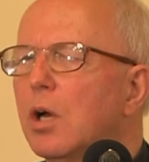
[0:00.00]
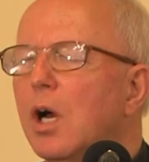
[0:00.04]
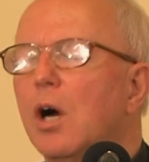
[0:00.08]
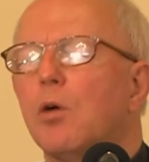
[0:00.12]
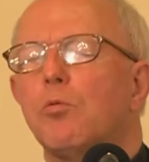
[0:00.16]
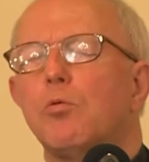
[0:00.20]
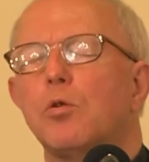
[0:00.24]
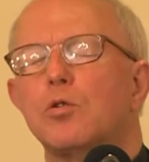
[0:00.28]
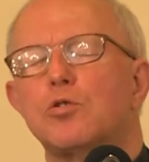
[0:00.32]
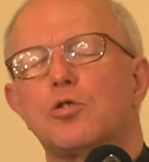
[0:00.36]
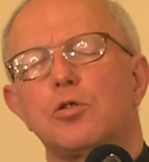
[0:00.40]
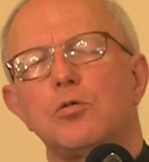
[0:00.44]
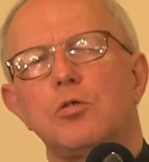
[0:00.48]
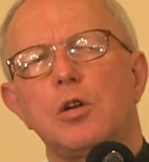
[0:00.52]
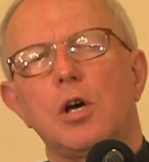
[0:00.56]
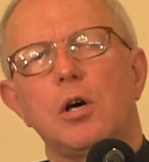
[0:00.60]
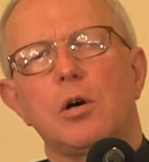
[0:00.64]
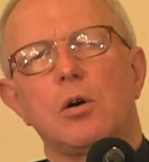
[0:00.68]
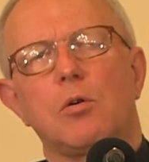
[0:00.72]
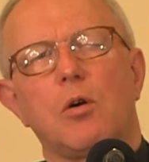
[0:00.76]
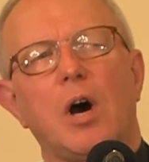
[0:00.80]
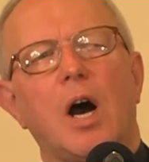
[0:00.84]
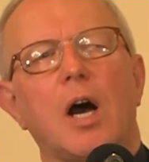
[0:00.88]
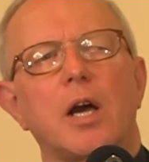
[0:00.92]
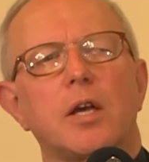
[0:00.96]
How would you
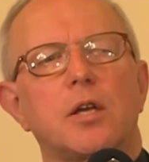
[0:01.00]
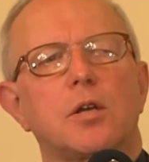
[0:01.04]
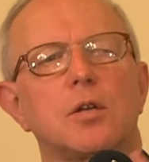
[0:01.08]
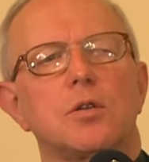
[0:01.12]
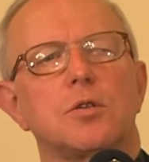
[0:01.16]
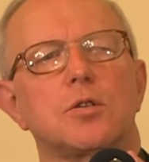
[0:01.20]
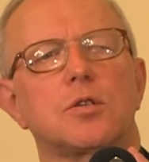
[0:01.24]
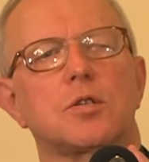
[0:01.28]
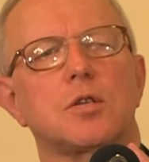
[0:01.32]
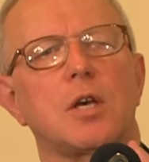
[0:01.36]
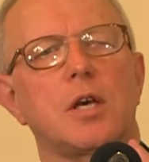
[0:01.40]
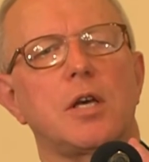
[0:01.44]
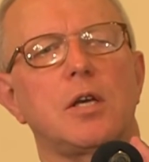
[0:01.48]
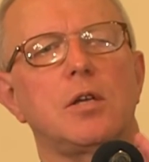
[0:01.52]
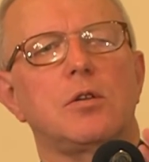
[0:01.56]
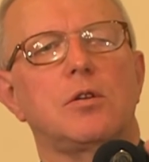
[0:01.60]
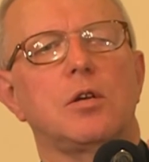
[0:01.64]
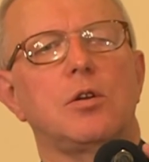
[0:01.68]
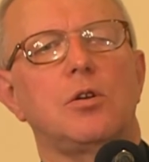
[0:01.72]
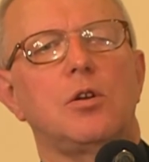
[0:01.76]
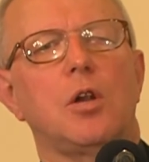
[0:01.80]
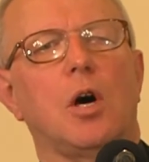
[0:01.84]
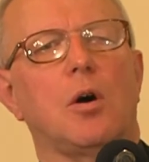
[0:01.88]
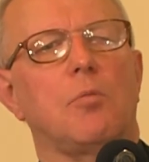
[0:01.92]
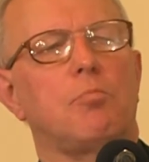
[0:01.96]
know? I can say
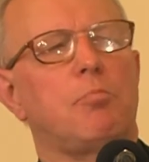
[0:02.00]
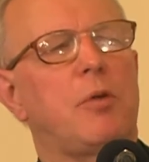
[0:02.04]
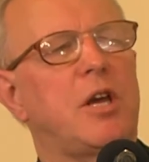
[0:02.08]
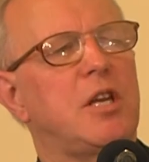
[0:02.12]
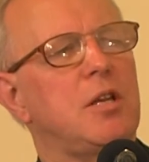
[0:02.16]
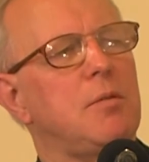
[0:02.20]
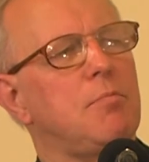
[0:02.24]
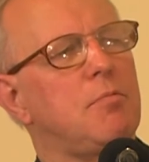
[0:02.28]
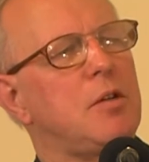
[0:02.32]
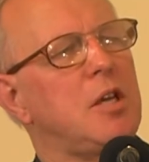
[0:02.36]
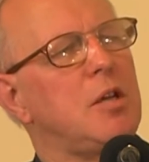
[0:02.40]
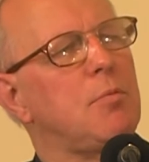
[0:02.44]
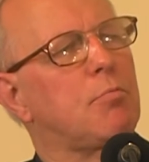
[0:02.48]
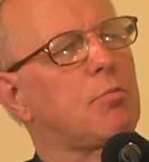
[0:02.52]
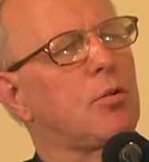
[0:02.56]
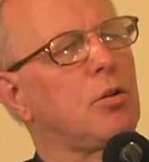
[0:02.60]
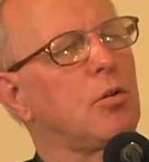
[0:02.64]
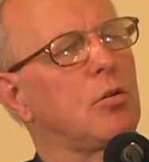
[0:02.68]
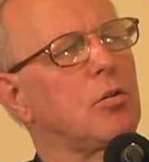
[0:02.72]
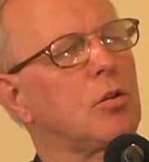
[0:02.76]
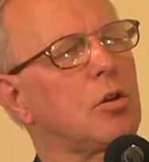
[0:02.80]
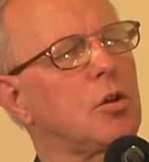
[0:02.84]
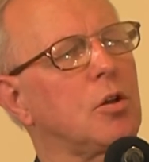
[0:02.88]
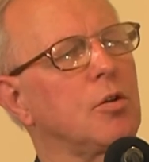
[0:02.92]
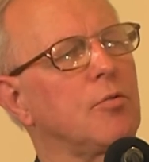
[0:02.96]
that not many
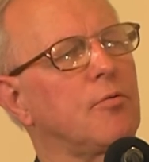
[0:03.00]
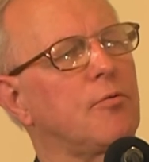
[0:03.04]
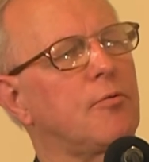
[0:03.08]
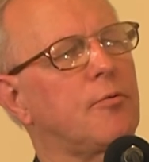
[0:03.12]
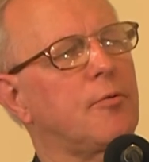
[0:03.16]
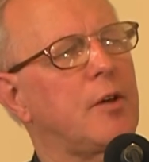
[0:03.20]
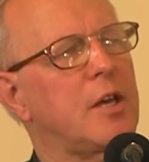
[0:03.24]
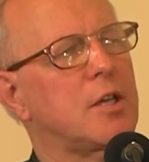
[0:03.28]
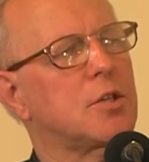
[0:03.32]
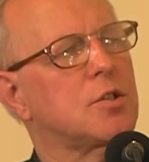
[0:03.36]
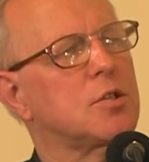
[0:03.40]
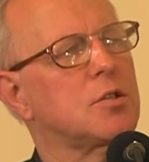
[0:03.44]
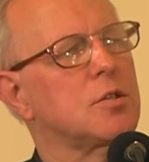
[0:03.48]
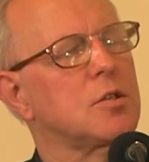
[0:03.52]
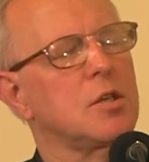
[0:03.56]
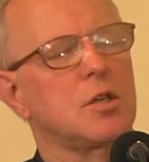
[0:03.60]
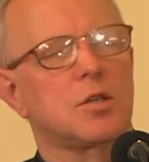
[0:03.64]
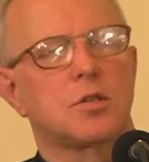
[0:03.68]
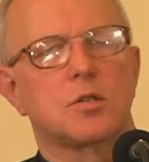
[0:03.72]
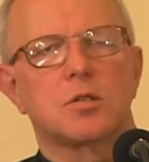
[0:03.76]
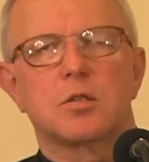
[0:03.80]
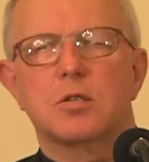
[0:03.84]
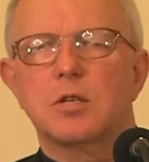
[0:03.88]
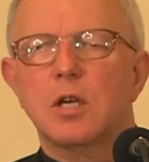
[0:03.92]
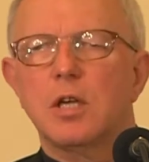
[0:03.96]
people confess
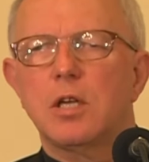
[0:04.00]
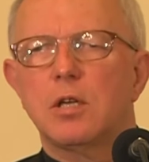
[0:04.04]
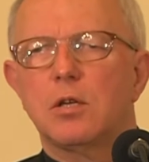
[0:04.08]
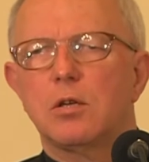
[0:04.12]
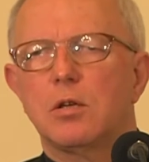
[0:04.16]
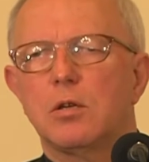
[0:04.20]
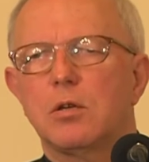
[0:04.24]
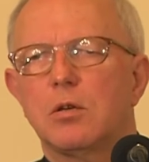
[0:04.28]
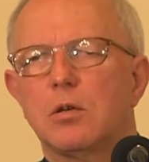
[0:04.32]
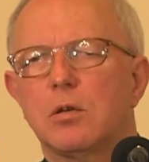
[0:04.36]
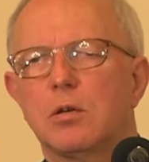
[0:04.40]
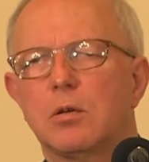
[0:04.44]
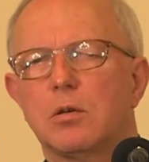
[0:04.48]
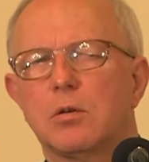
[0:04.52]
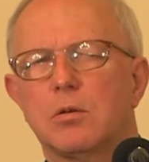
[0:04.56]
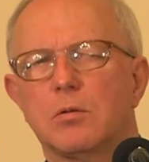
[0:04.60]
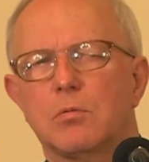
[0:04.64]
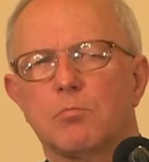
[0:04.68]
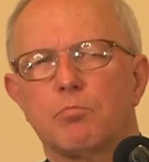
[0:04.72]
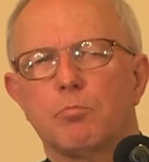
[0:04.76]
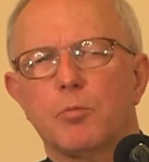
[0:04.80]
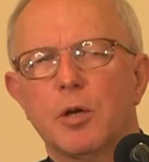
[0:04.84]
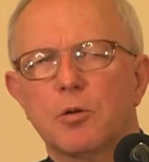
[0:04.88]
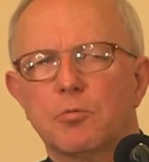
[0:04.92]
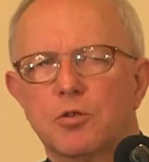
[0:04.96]
this sin,
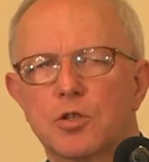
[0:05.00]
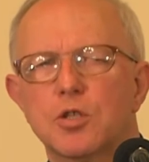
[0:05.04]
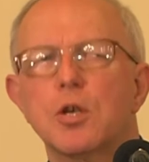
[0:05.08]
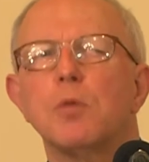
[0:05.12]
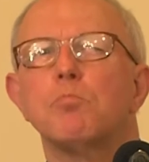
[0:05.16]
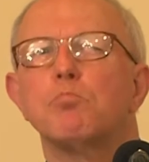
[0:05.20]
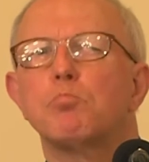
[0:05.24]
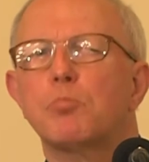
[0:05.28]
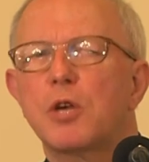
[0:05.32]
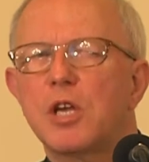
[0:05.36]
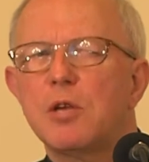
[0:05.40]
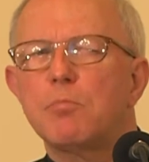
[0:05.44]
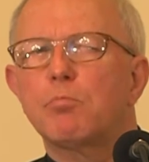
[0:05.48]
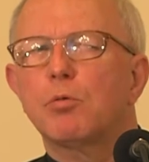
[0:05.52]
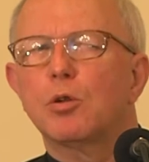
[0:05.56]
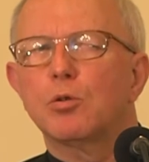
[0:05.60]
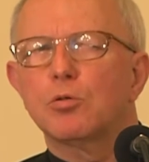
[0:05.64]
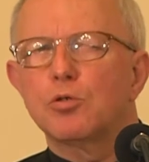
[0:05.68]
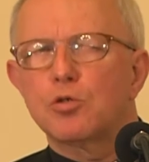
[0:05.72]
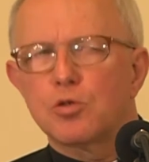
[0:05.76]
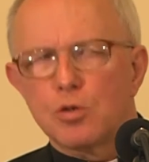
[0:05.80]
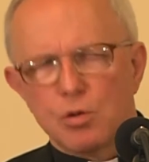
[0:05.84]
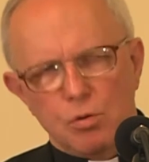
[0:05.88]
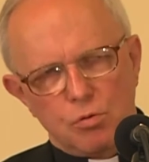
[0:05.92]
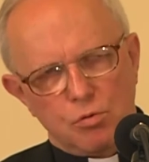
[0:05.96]
but some
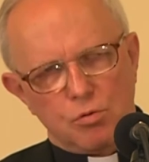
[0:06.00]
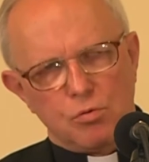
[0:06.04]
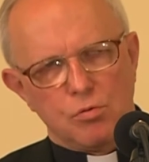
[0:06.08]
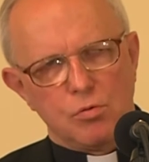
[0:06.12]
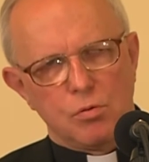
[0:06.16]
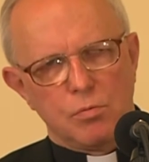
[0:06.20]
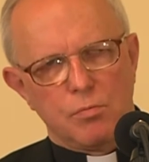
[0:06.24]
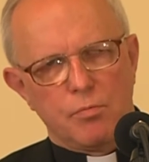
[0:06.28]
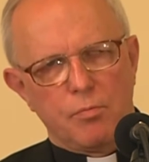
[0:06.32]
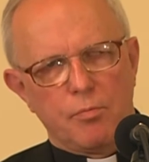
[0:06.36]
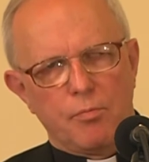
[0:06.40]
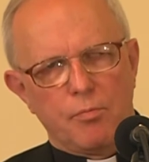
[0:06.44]
people do.